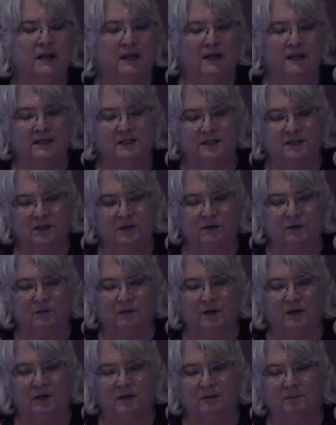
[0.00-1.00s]
And
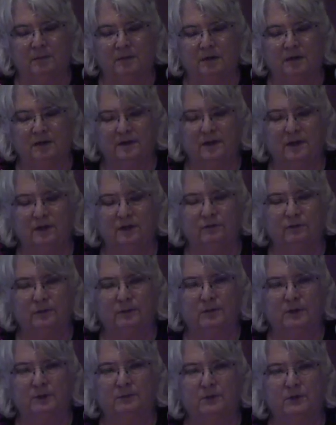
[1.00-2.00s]
so the
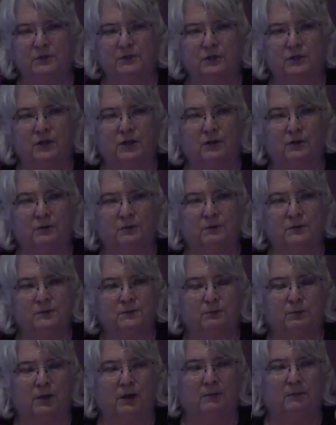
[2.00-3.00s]
Uniform Commercial Code was
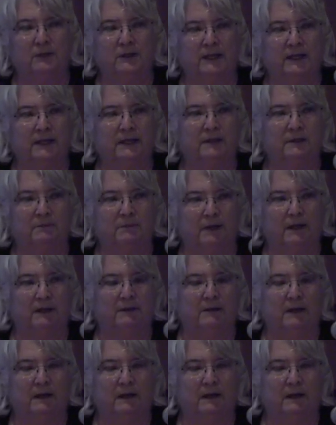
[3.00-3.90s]
promulgated by